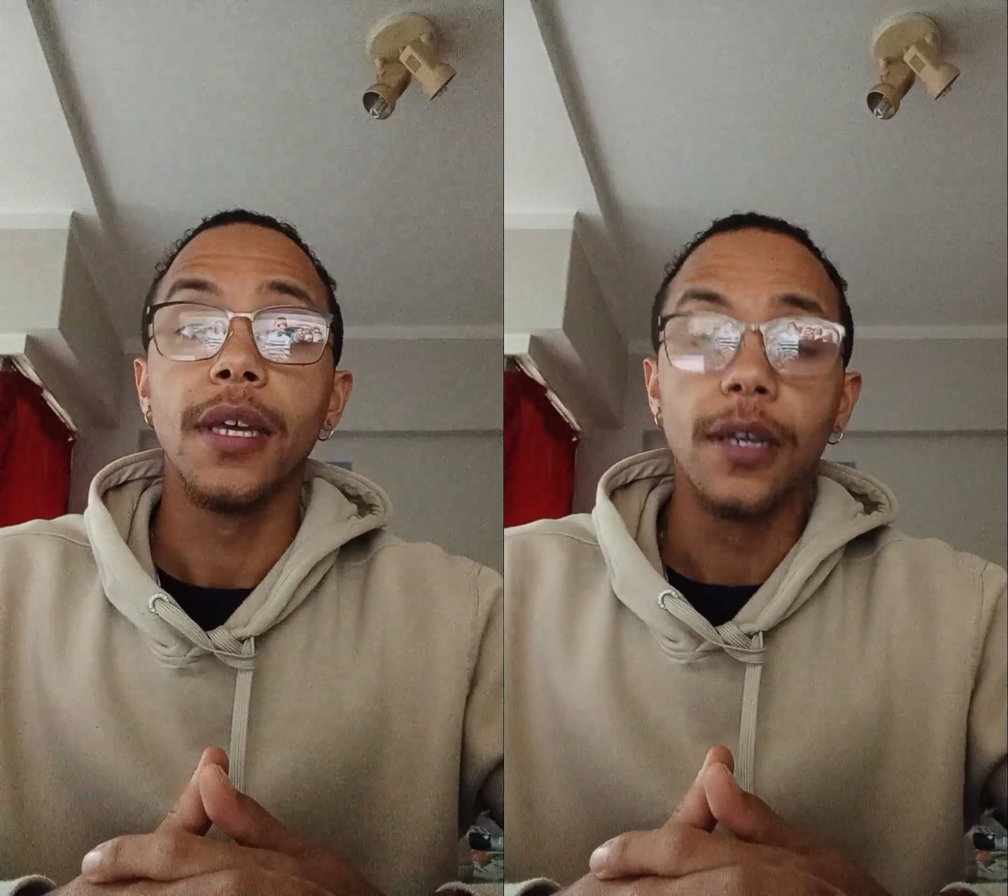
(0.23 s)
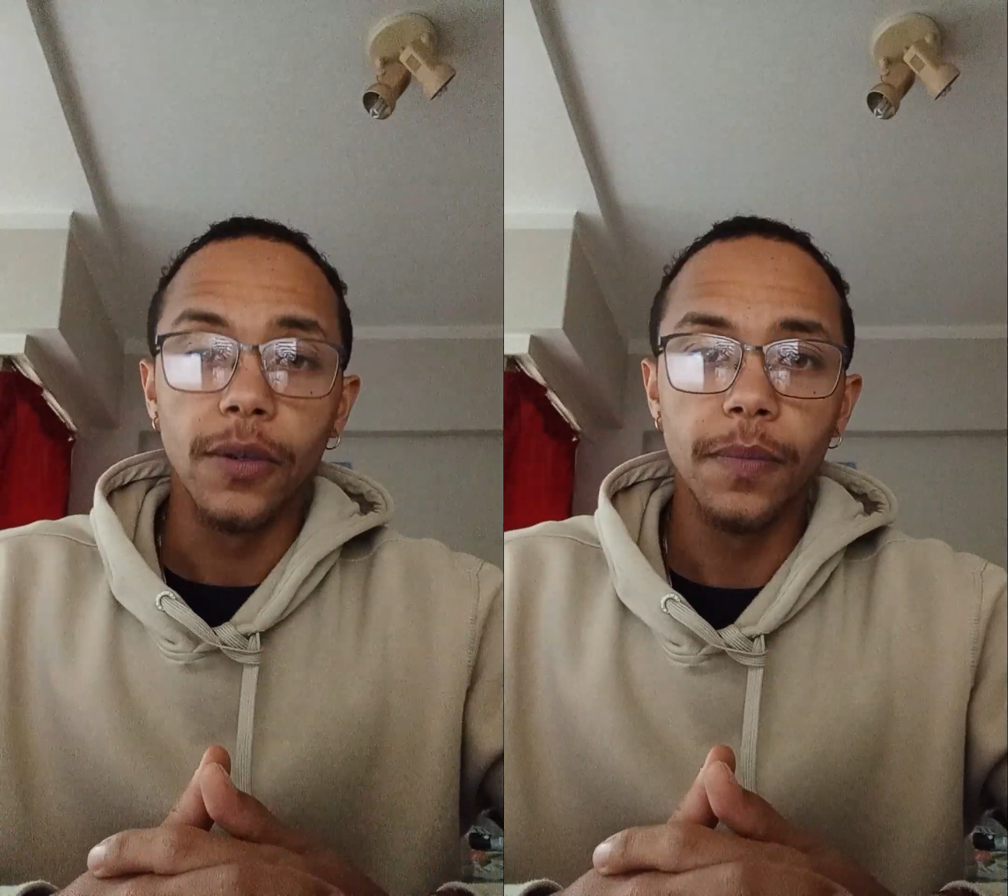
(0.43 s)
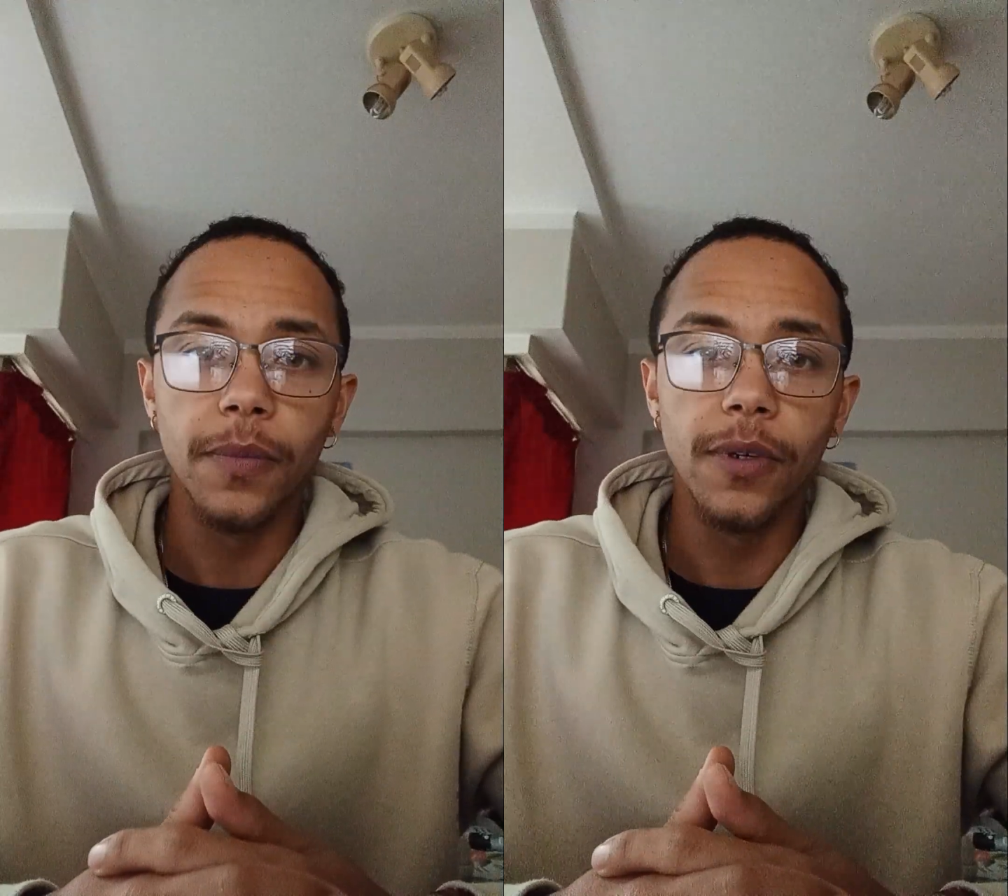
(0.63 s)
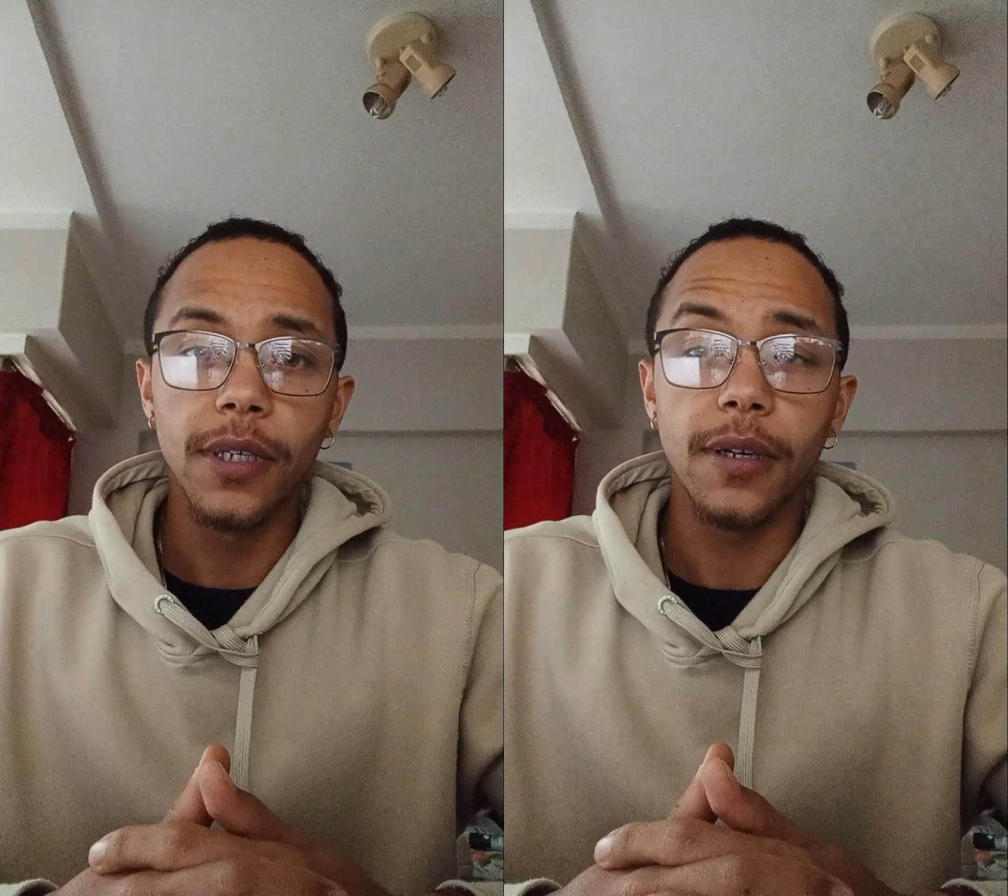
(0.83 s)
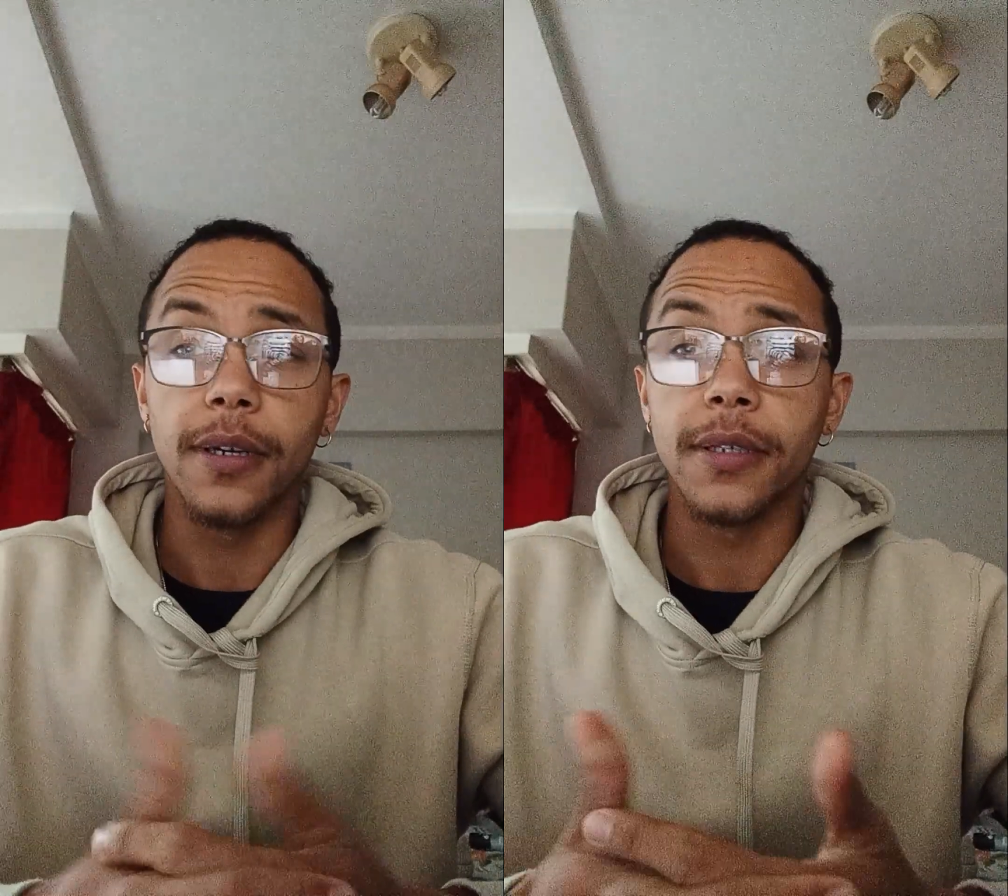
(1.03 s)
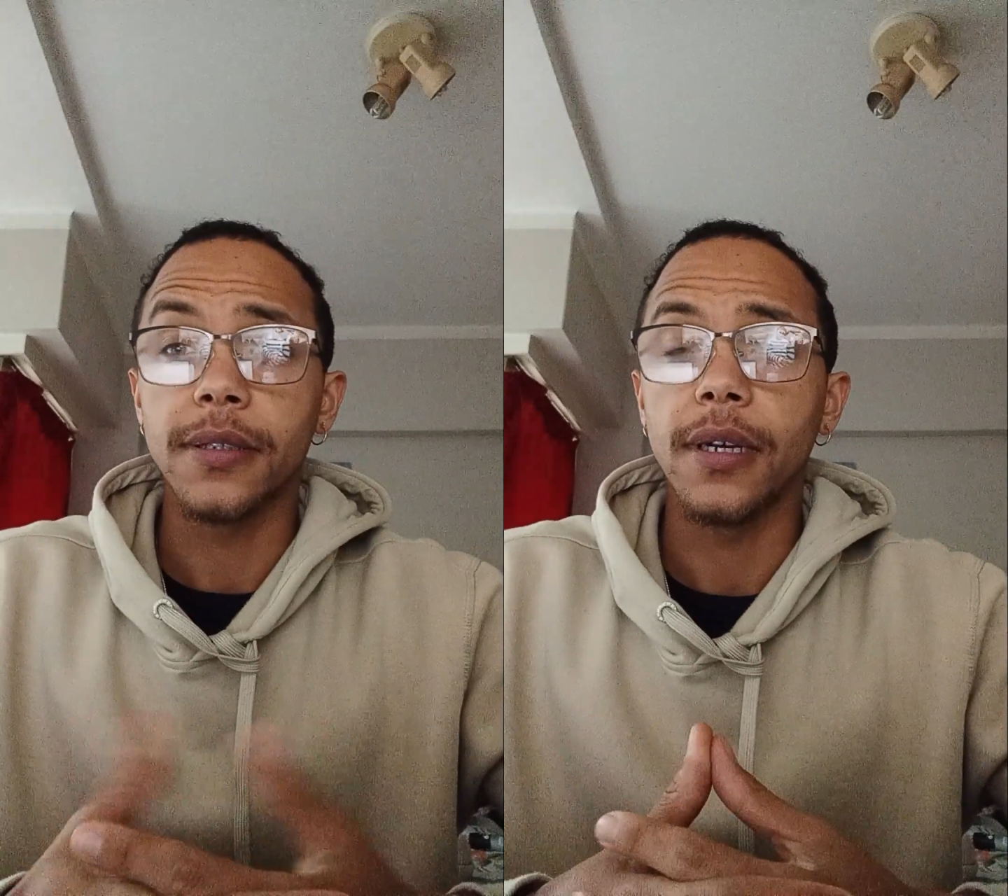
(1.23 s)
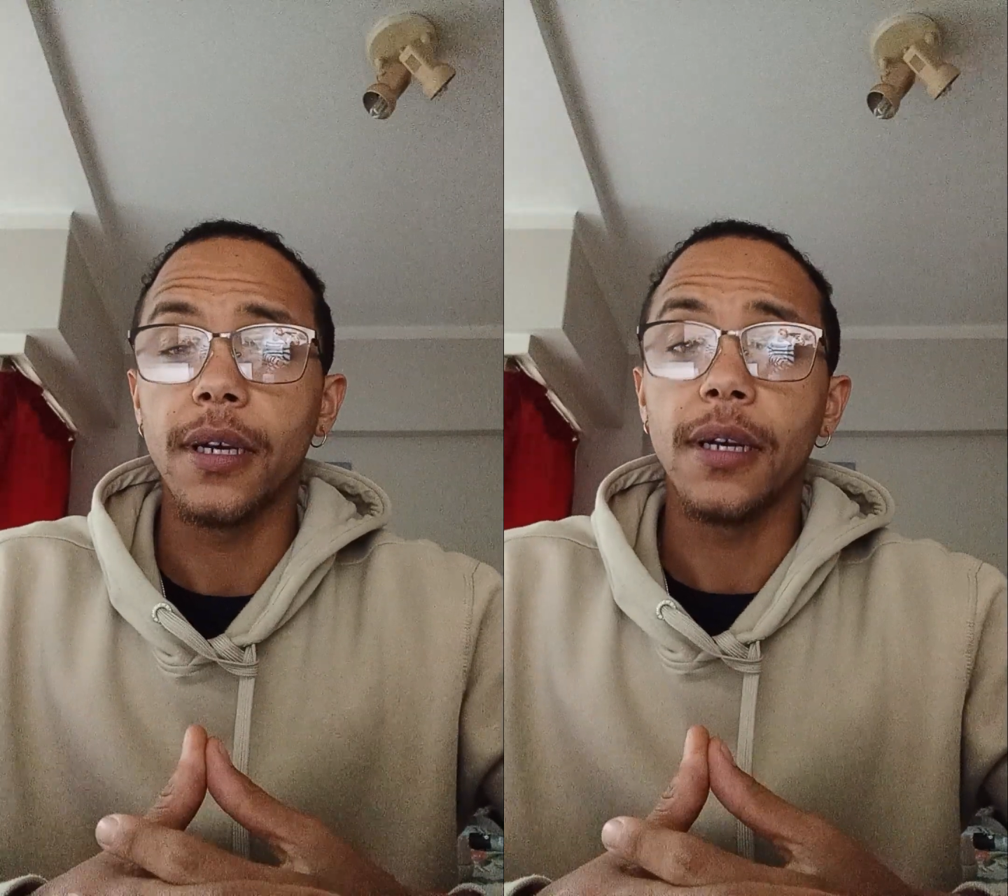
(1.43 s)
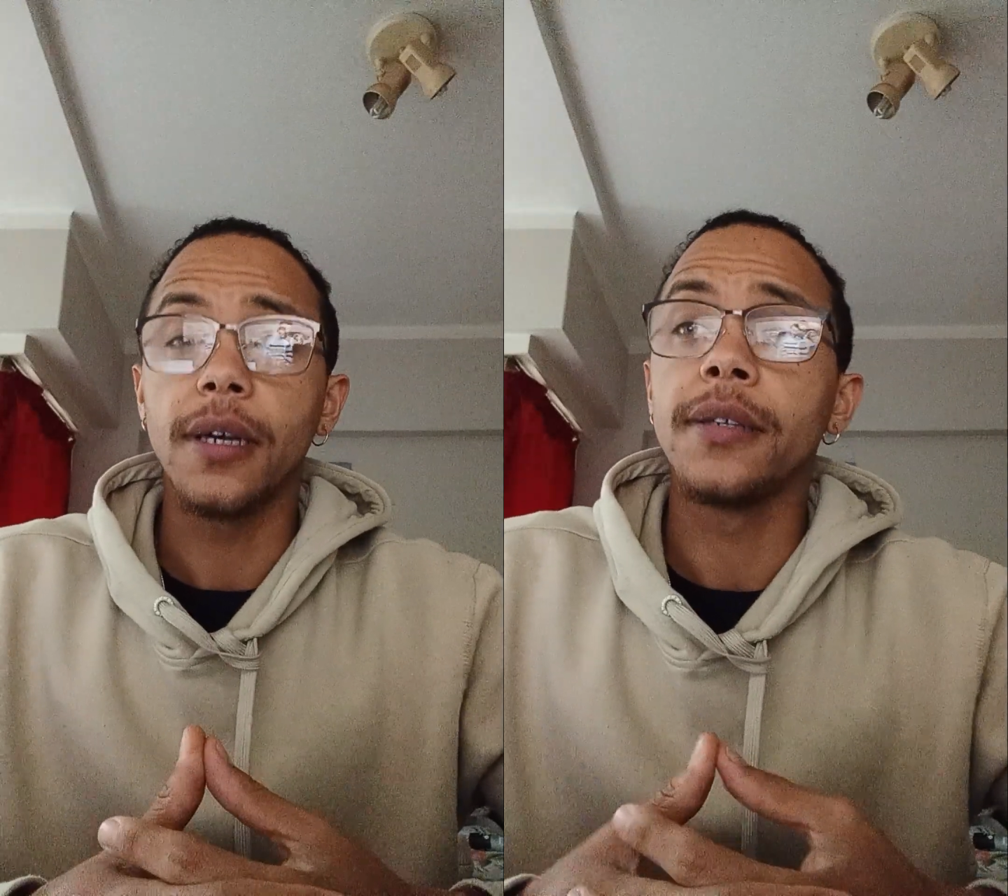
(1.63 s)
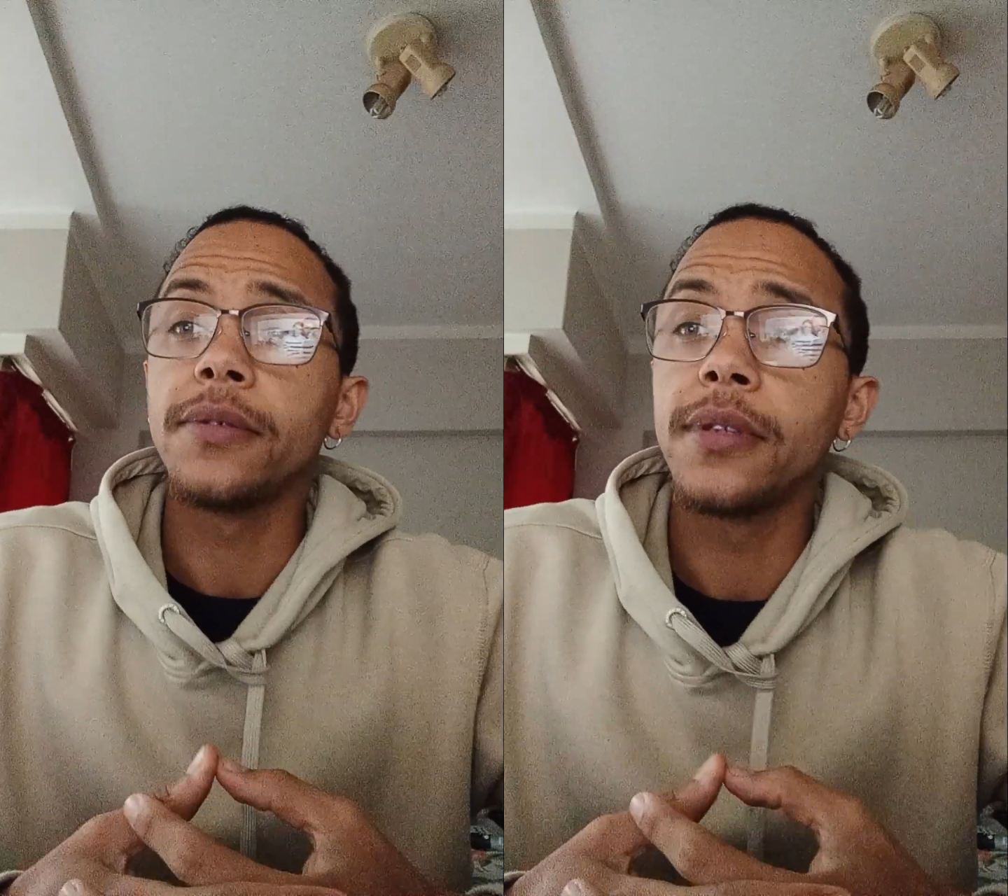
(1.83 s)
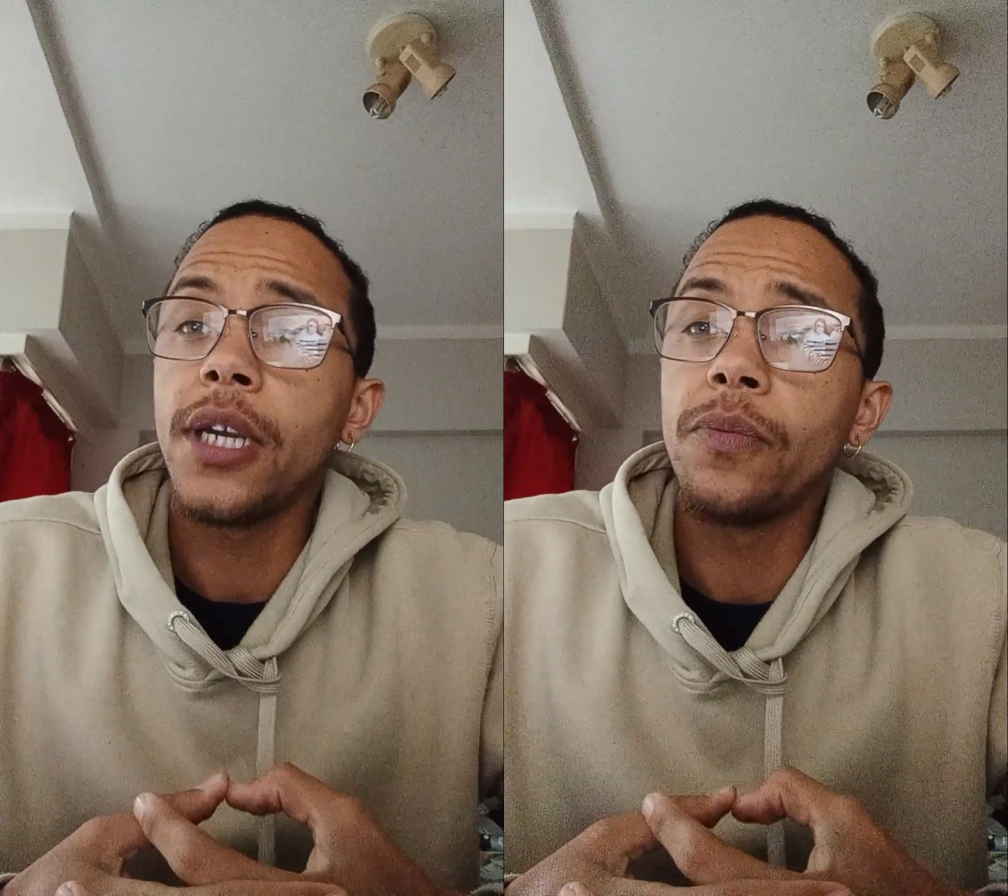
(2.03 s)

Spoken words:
Good morning, class. Today